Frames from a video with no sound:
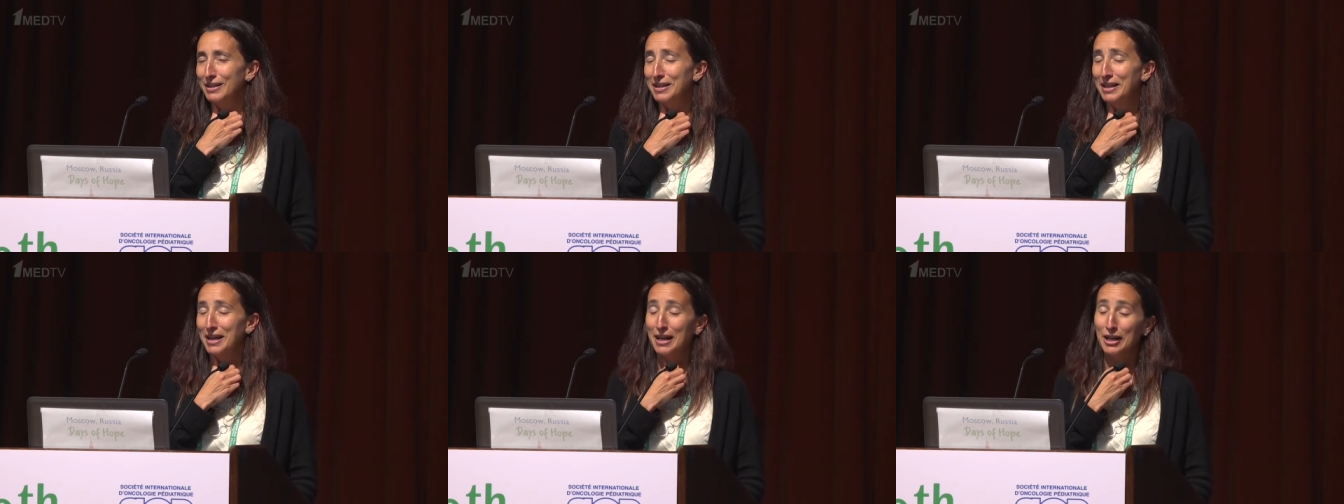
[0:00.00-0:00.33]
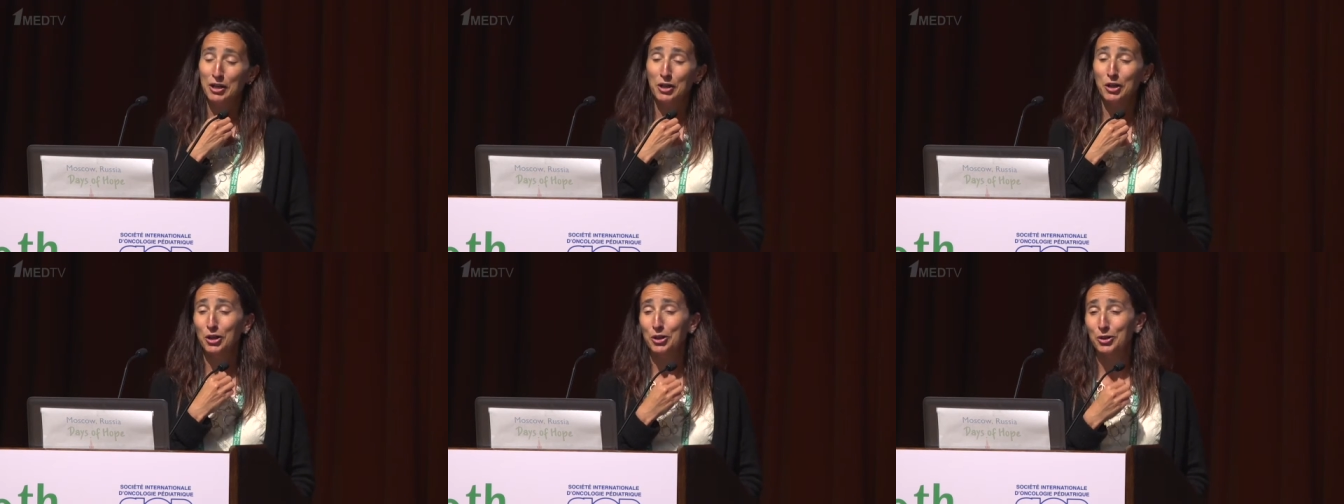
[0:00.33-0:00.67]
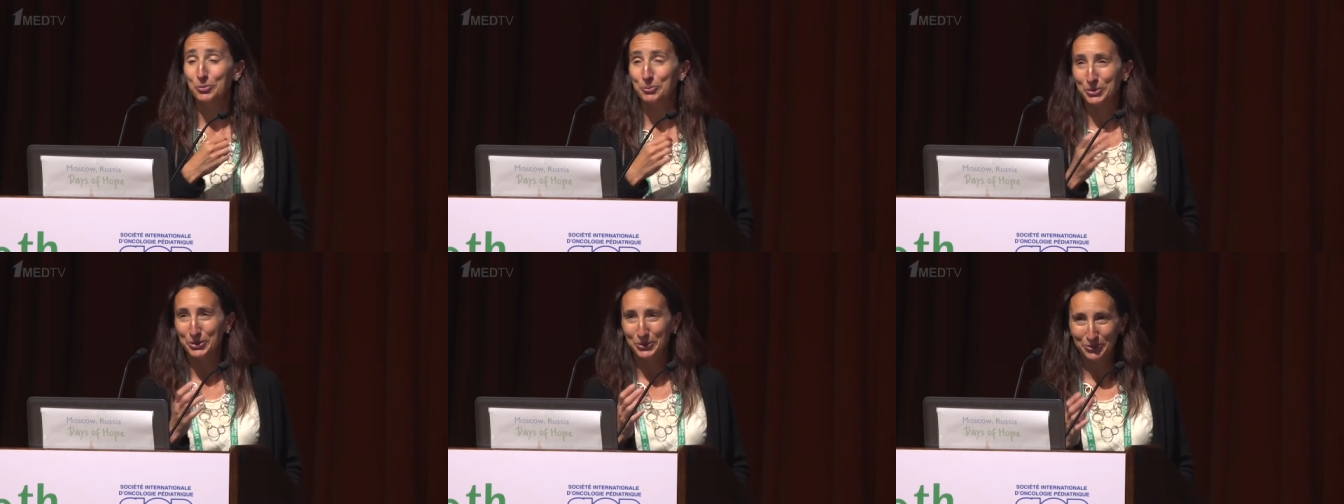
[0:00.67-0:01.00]
I hope
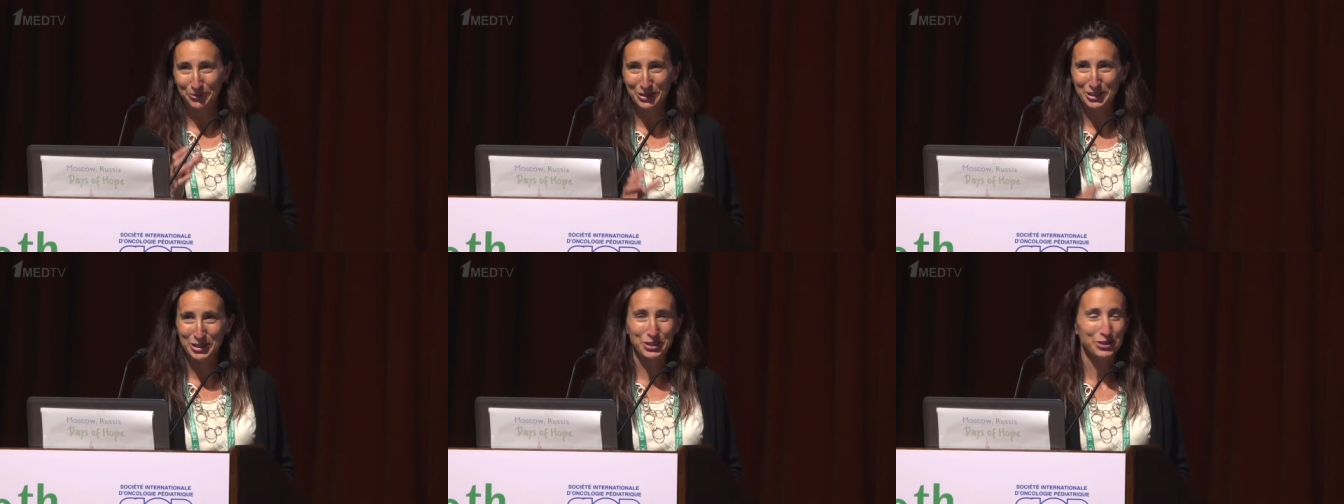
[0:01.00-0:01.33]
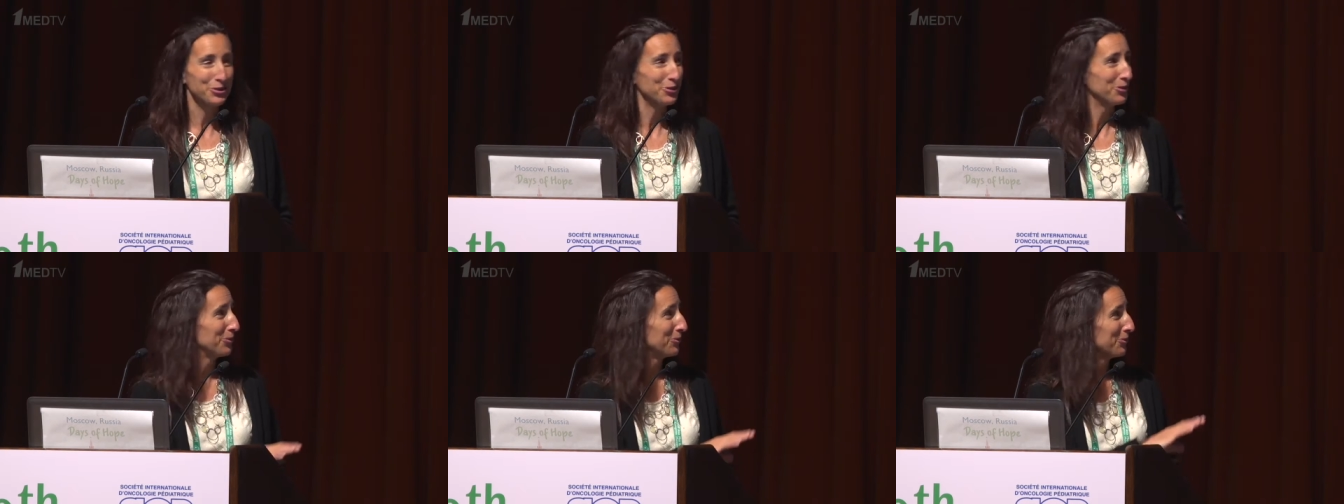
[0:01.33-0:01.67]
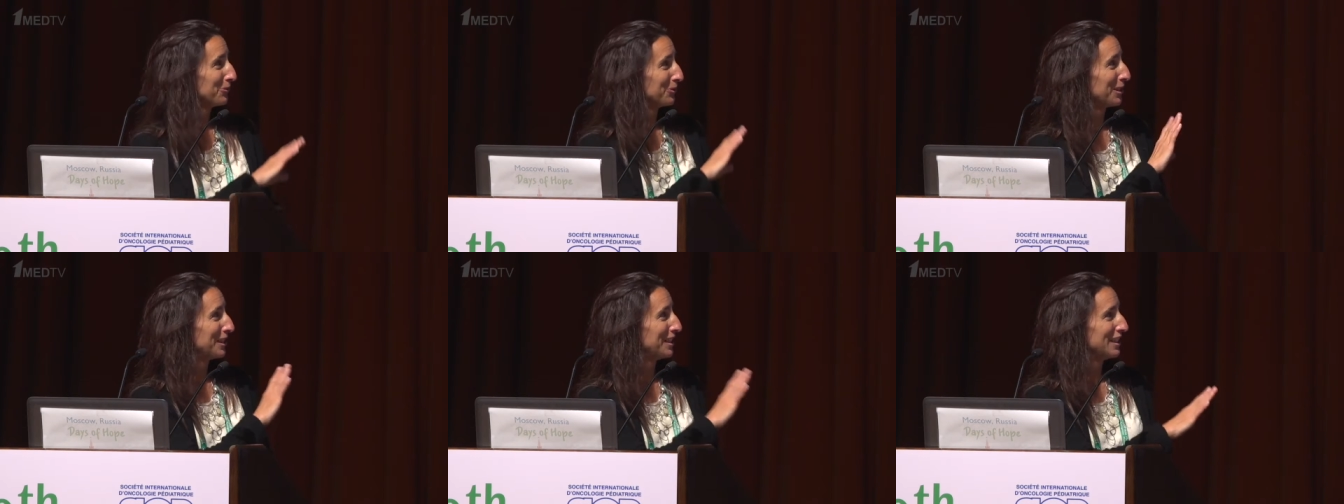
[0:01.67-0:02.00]
what you
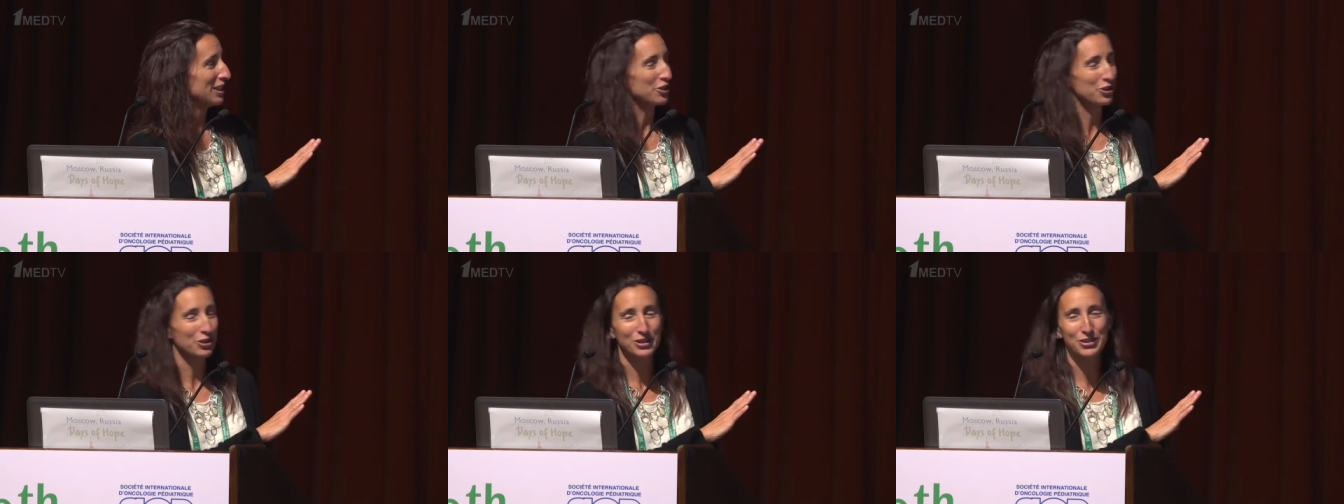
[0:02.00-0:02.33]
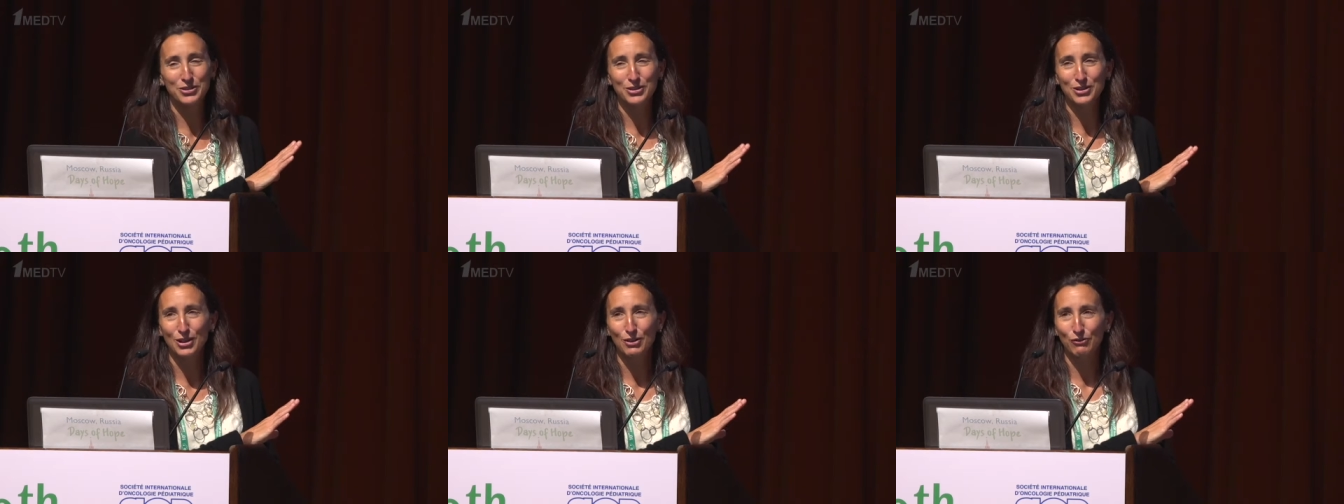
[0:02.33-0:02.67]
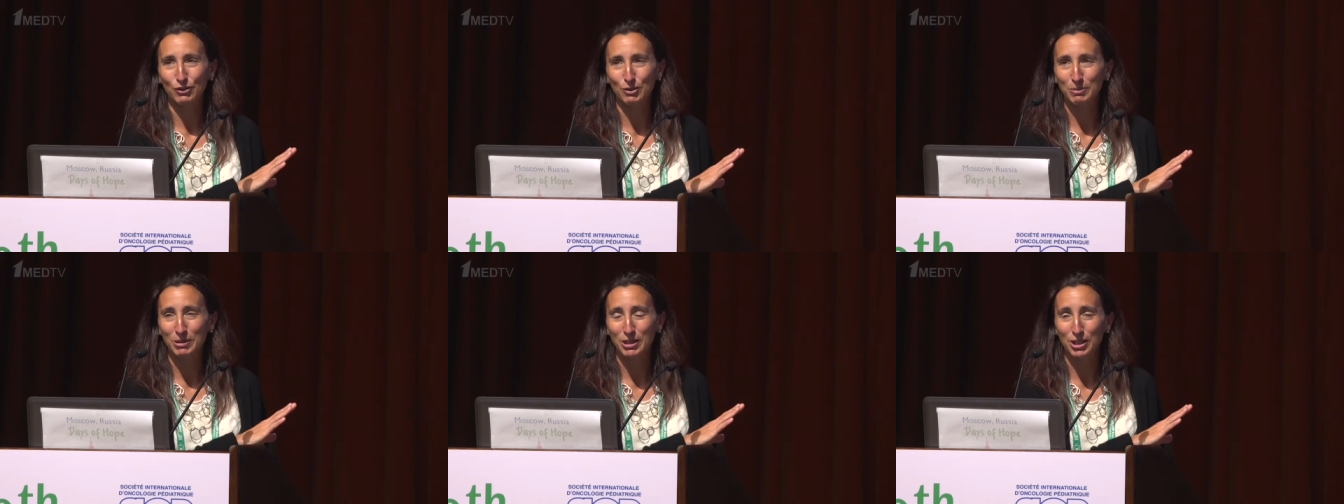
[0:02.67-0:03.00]
initially saw
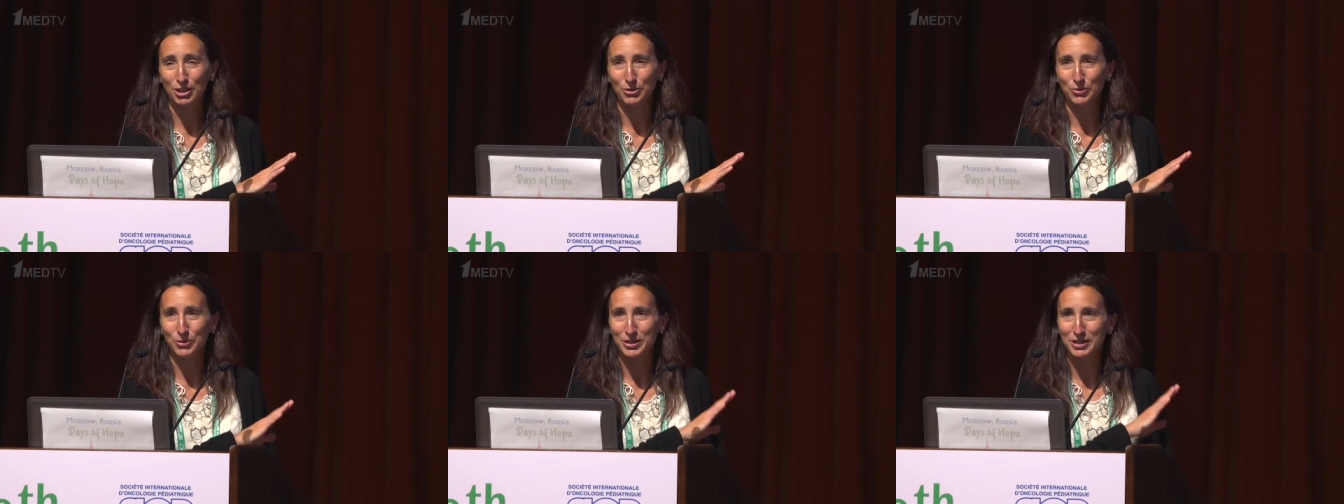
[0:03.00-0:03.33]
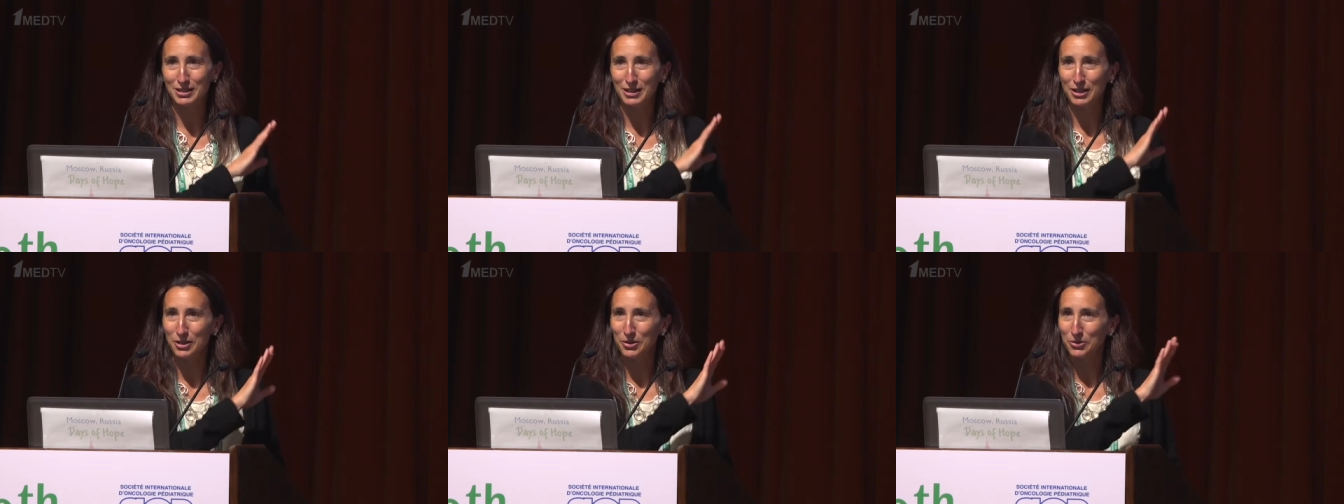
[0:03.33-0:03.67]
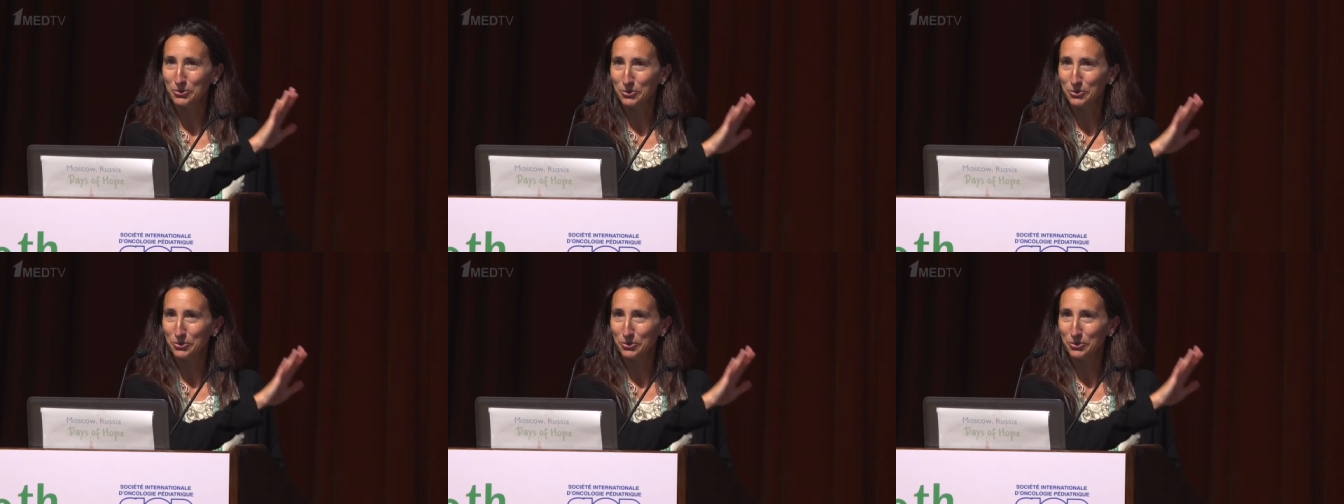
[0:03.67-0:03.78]
from here was like,